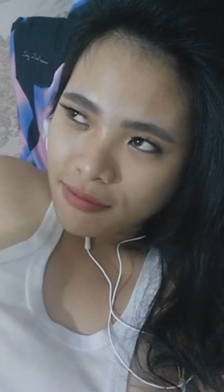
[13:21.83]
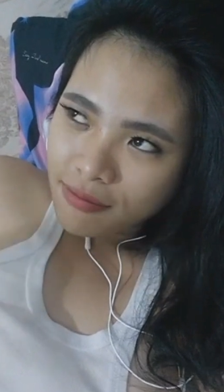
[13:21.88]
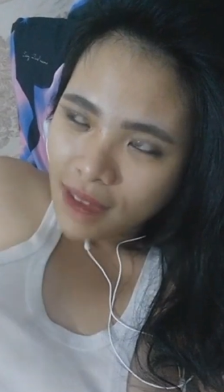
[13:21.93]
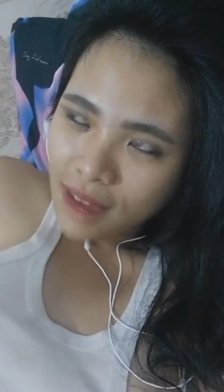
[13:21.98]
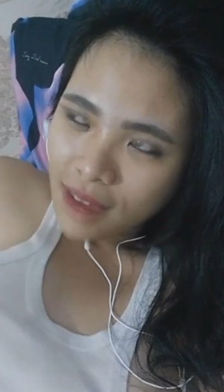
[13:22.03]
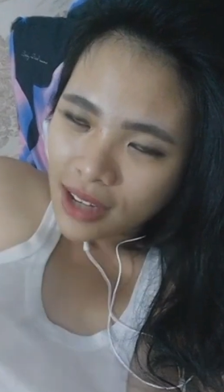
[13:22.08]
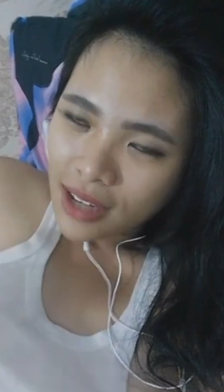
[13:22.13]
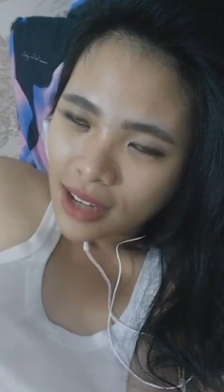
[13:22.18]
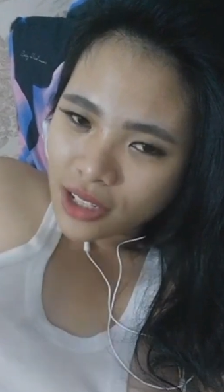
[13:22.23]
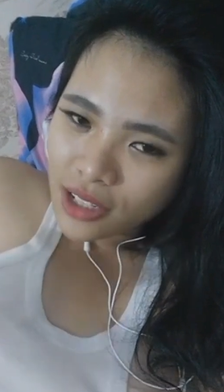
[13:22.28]

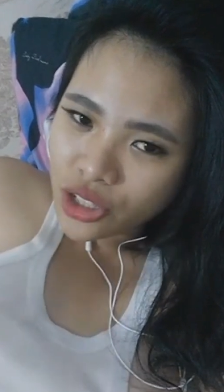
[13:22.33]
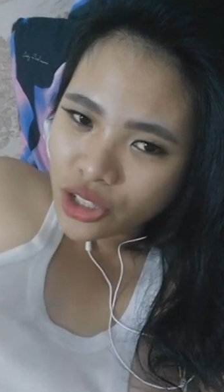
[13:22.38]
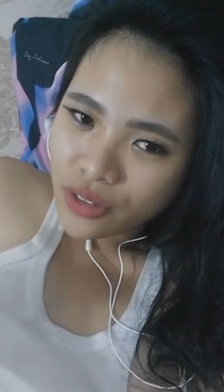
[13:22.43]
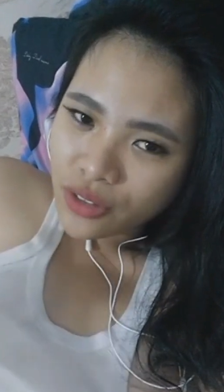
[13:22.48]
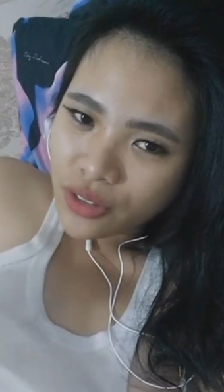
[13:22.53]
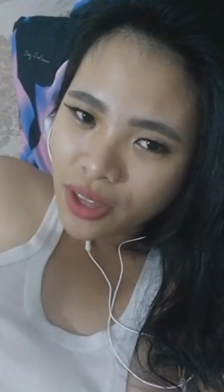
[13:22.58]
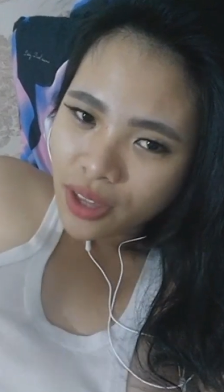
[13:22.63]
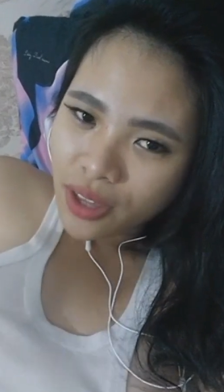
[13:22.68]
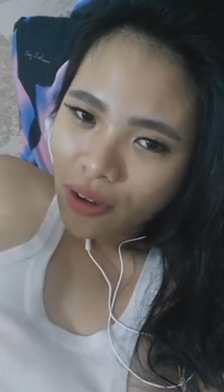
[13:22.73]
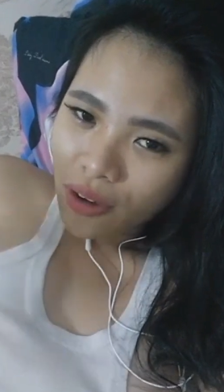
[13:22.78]

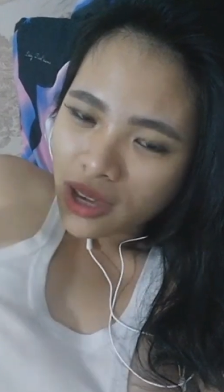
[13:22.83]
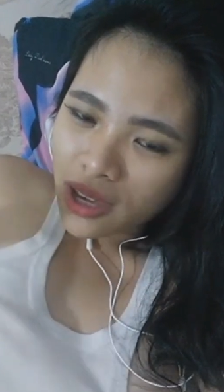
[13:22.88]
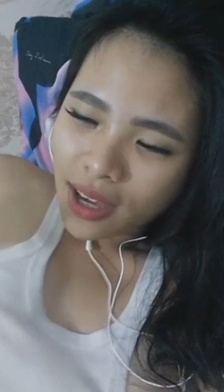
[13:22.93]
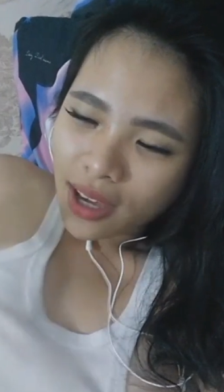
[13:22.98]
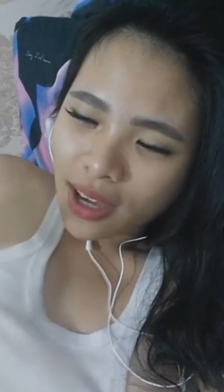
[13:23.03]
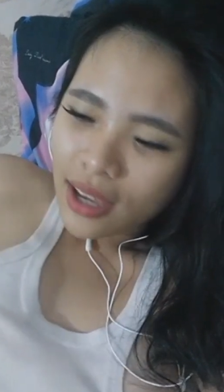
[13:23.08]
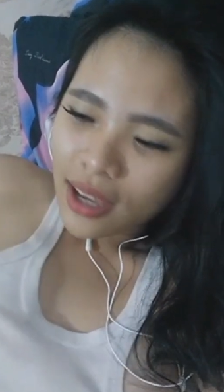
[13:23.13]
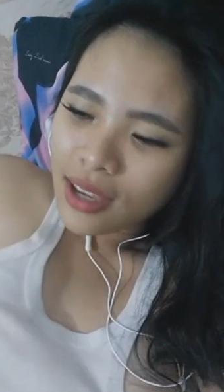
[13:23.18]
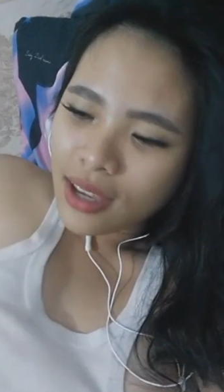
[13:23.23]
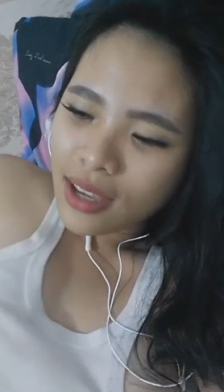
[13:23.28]
financially
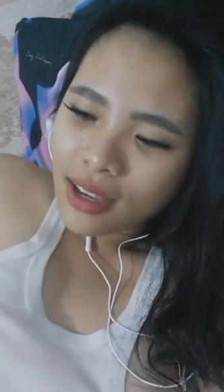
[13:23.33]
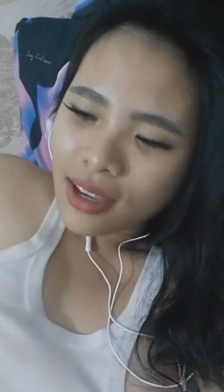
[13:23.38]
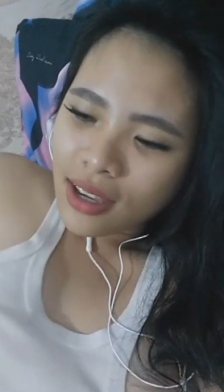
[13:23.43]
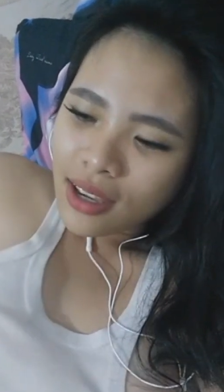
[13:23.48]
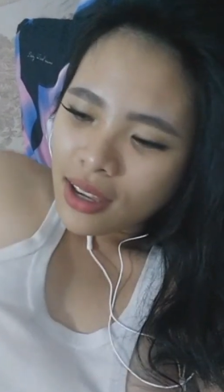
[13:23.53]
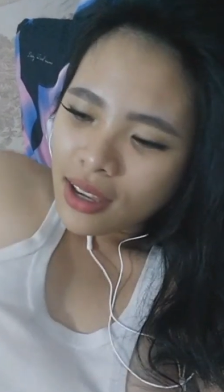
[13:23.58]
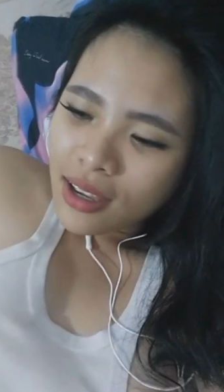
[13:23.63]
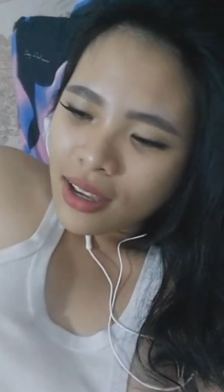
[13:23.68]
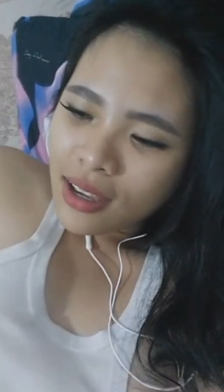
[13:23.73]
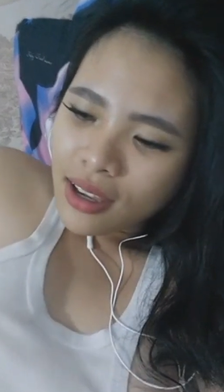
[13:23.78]
okay,
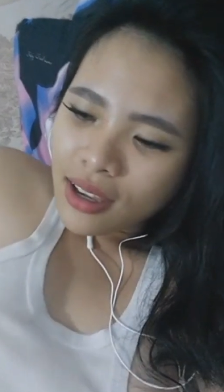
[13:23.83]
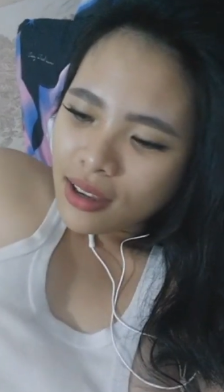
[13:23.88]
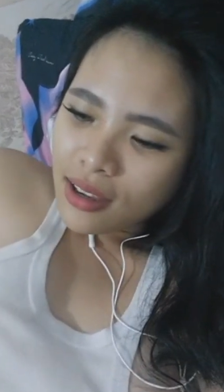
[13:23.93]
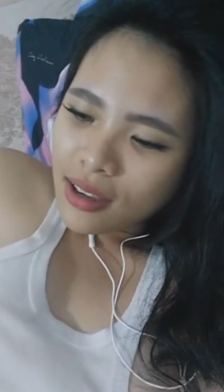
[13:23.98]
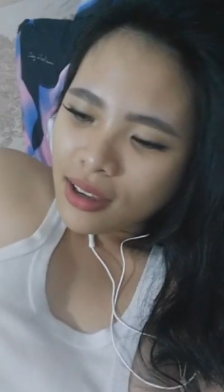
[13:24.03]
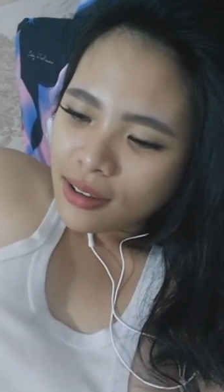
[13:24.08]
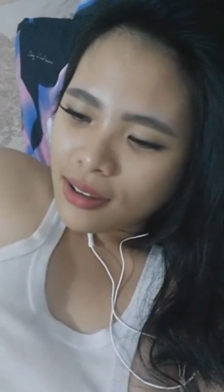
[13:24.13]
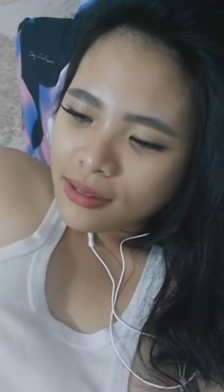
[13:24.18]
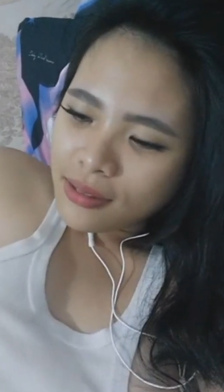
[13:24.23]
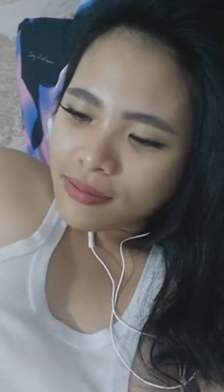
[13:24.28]

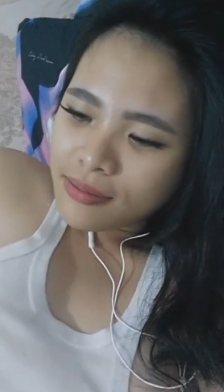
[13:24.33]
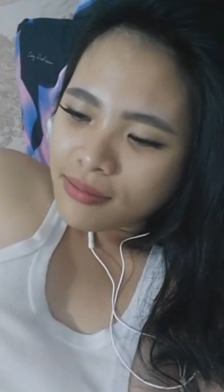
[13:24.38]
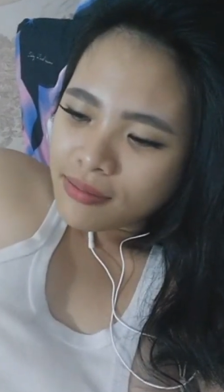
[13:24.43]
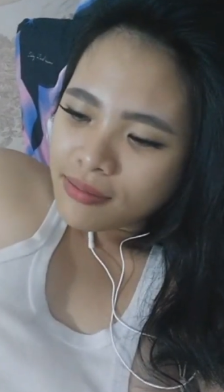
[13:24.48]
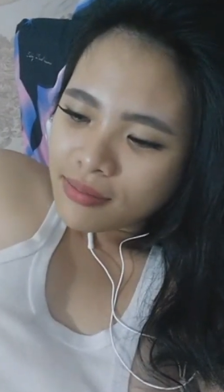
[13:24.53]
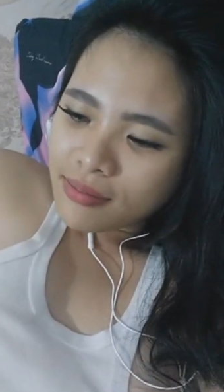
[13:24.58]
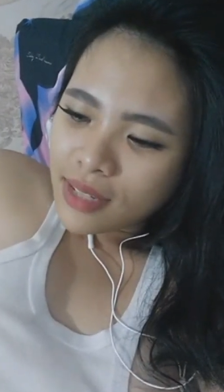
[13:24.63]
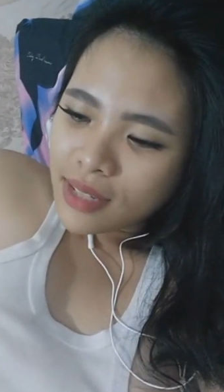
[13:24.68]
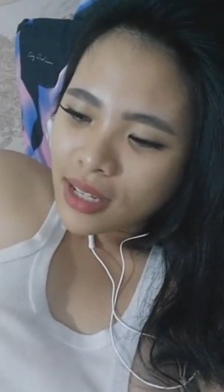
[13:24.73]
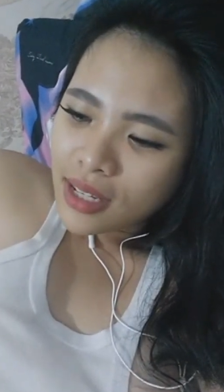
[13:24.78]

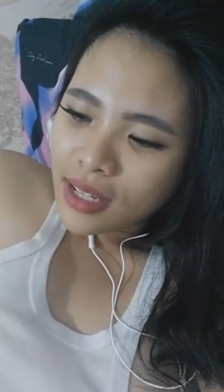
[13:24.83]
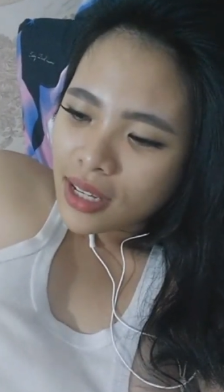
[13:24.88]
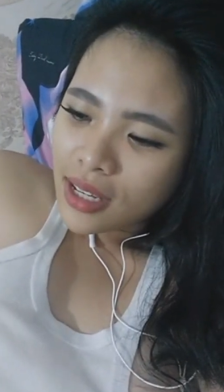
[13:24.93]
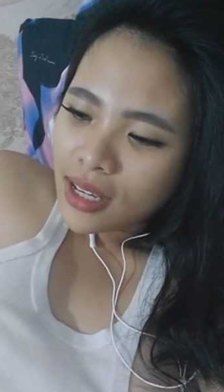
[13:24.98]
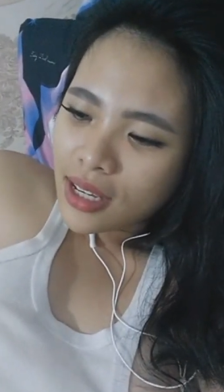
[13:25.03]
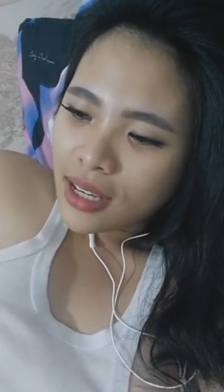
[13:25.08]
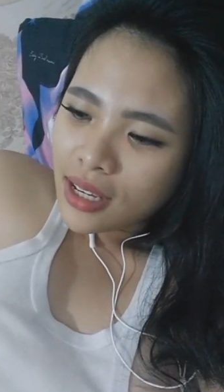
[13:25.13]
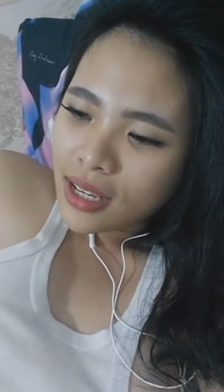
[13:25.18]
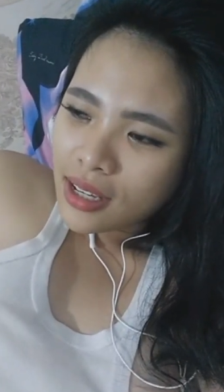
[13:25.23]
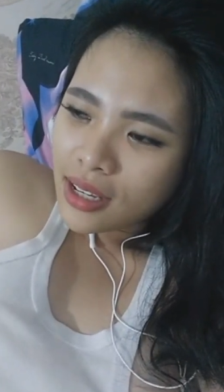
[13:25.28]
and
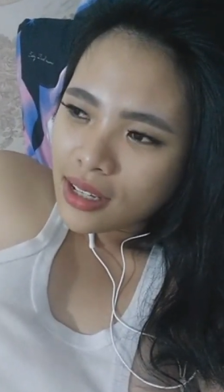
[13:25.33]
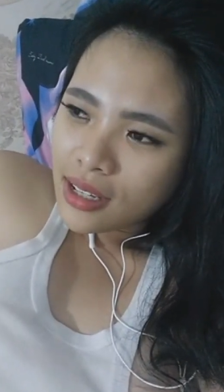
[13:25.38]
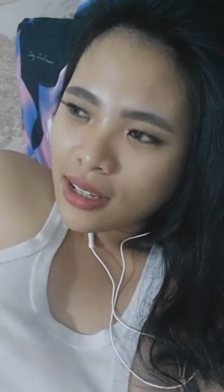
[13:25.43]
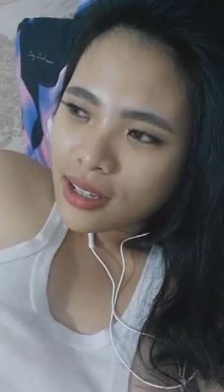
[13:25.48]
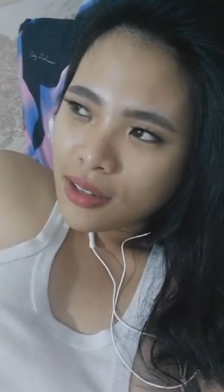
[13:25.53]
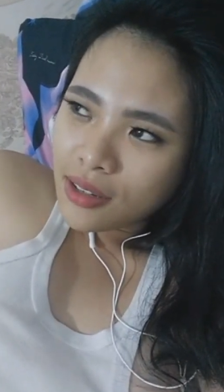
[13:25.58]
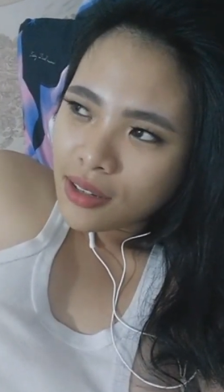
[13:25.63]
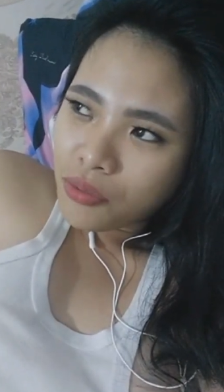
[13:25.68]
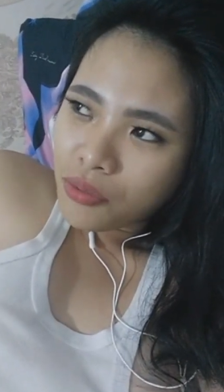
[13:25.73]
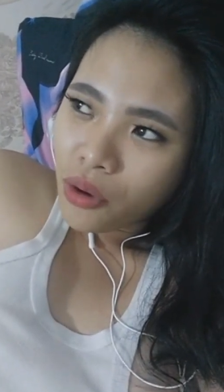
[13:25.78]

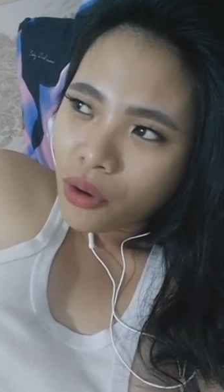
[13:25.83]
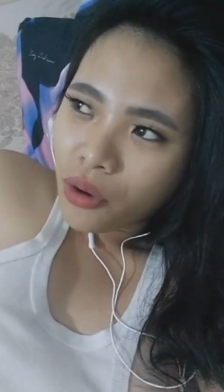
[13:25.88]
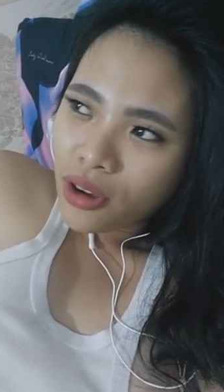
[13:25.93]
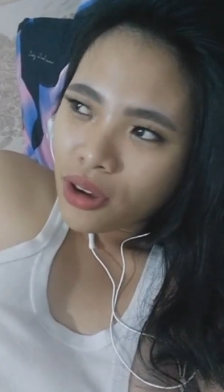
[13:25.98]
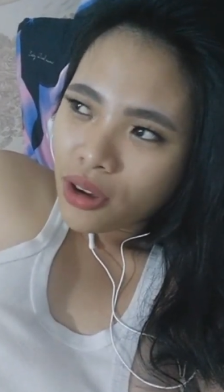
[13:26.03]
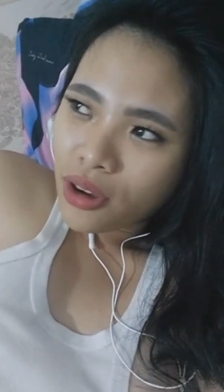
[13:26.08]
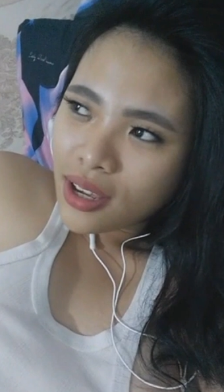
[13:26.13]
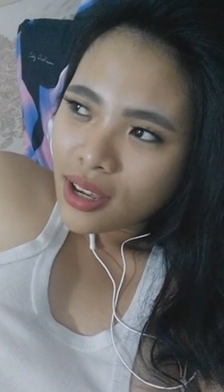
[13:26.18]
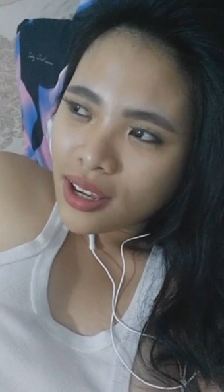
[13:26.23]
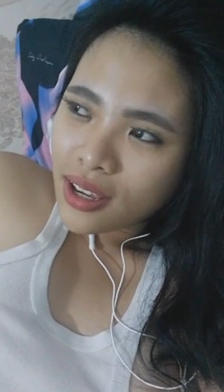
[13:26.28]
he
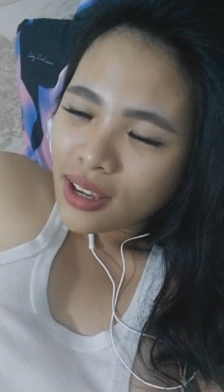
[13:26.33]
worked